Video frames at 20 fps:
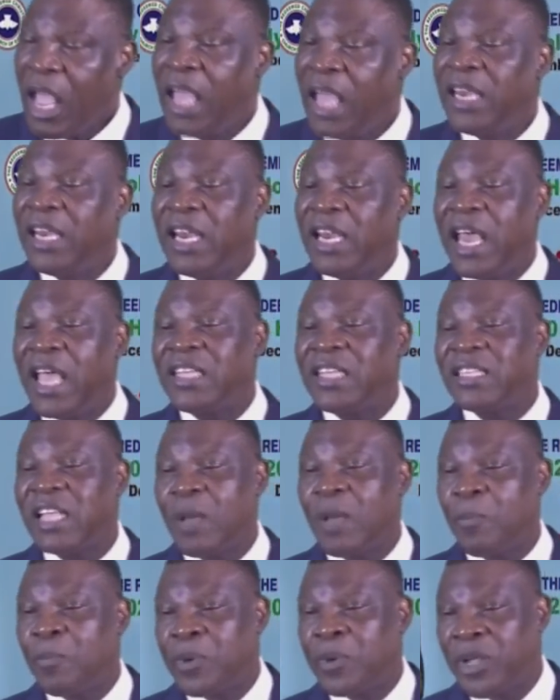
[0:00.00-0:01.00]
And
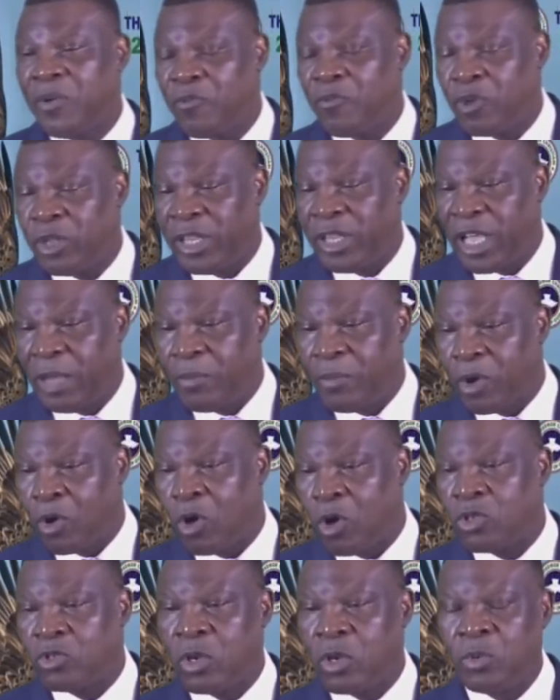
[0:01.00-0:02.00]
Elisha prayed for them
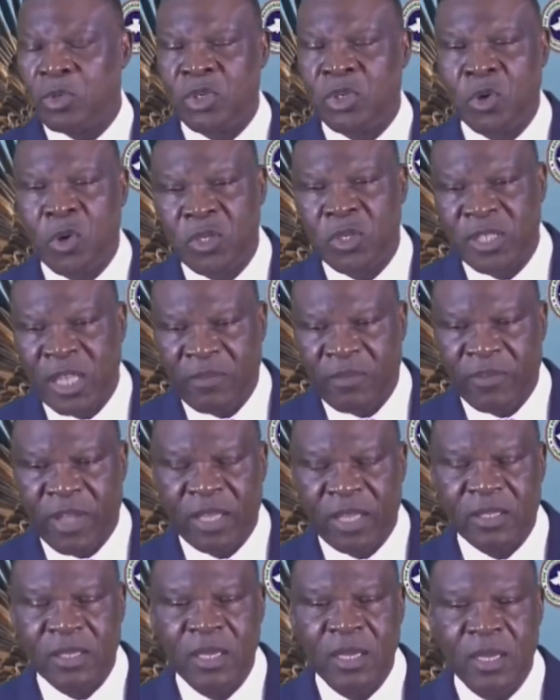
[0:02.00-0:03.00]
because of
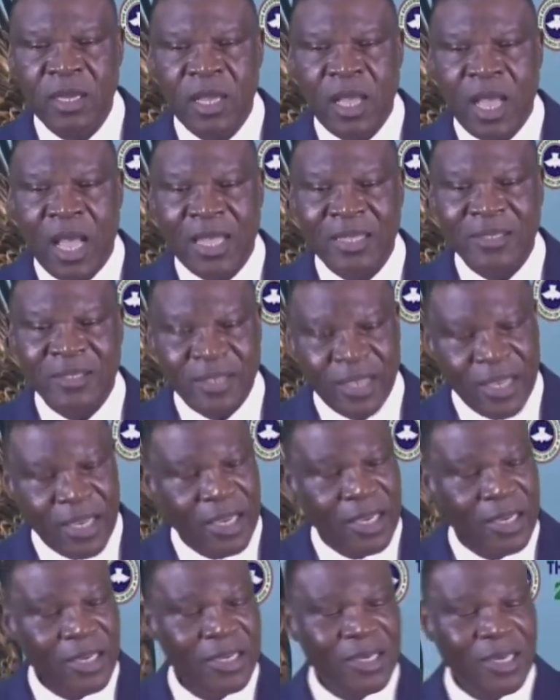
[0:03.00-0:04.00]
Jehoshaphat and
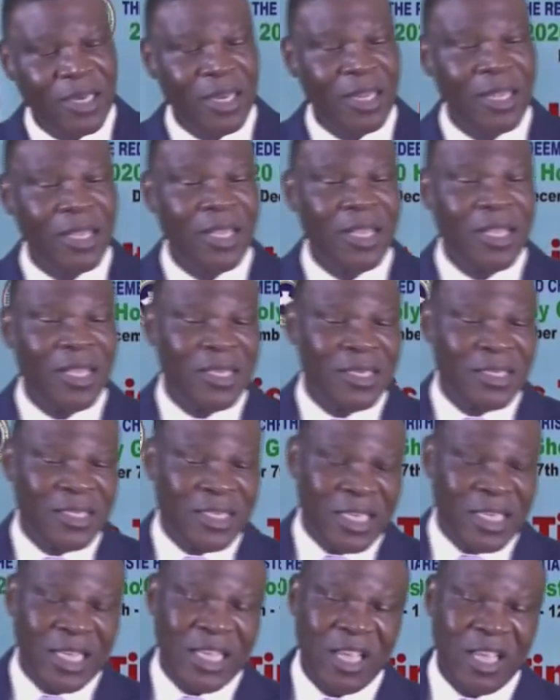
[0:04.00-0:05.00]
said,
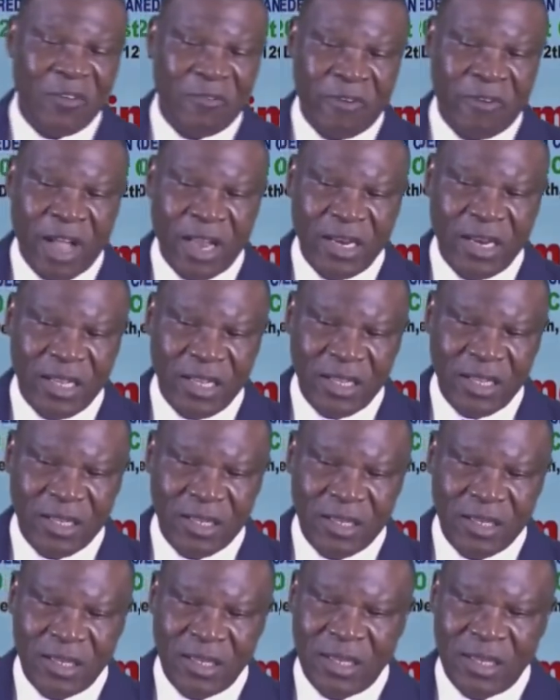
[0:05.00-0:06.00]
dig a valley,
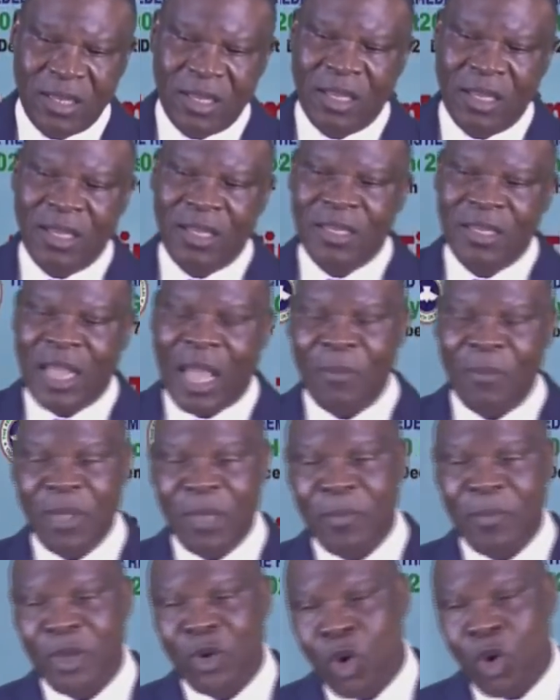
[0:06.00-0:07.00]
there
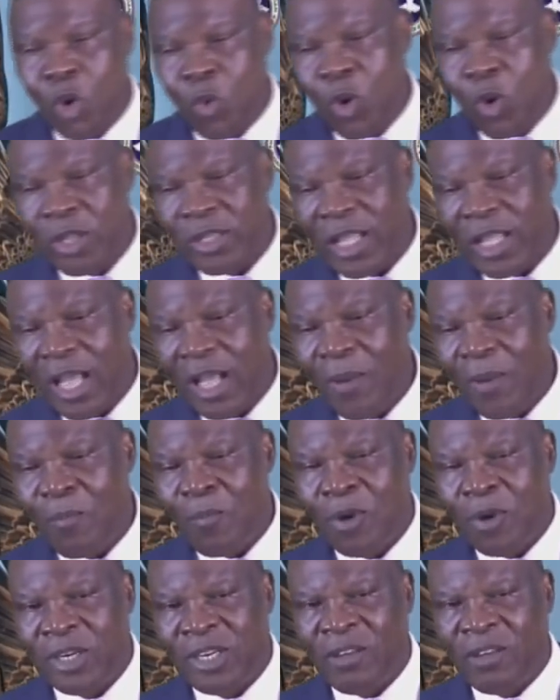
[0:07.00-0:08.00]
may be no water,
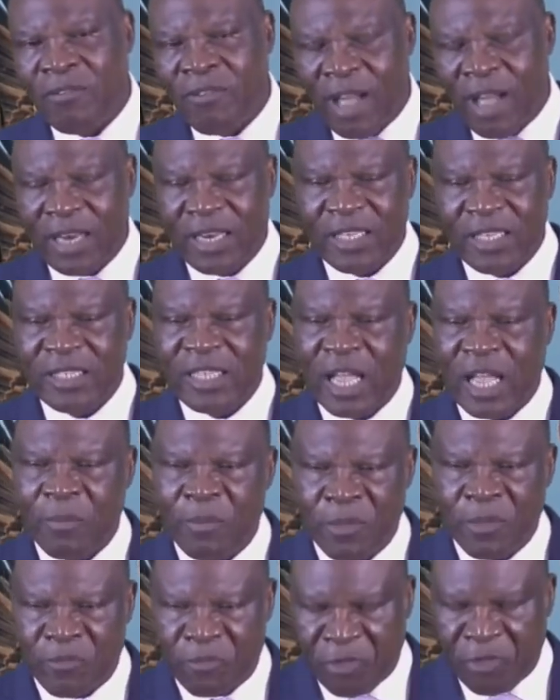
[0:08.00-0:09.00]
but the valley
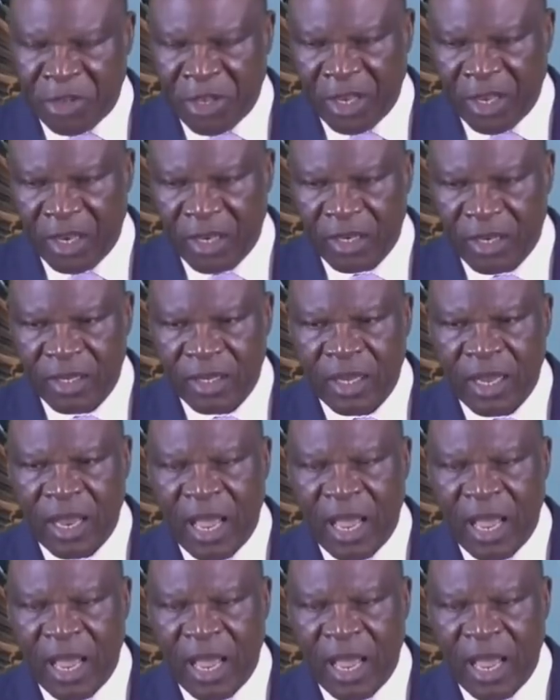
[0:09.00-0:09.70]
shall be filled.